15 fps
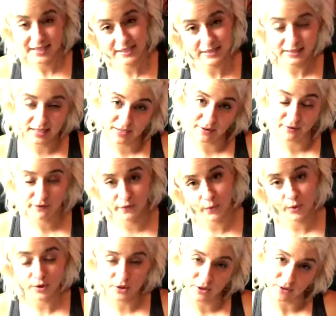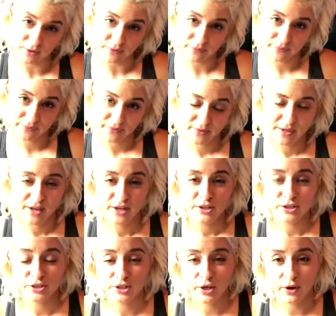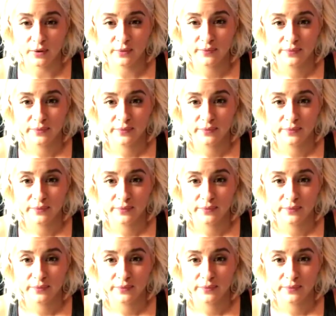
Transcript: is here for you. So,